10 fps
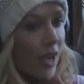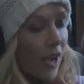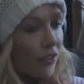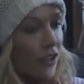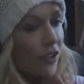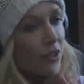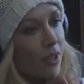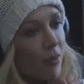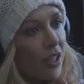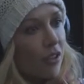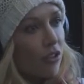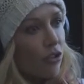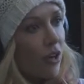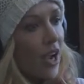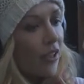have to do something to
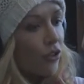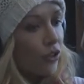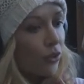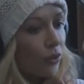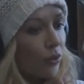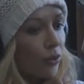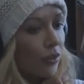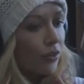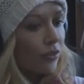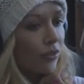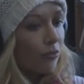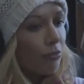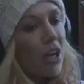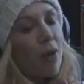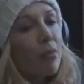try to
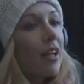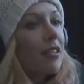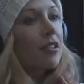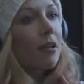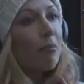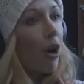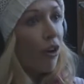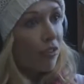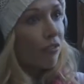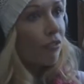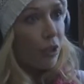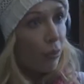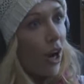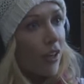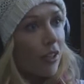monopolize some part of your
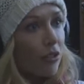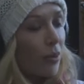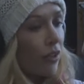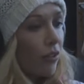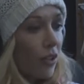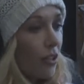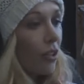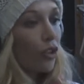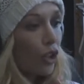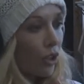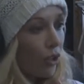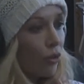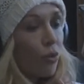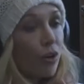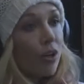product, whether it's a look
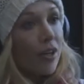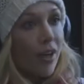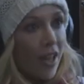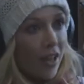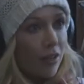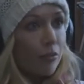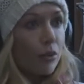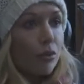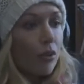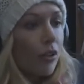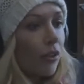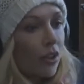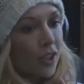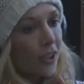or a name or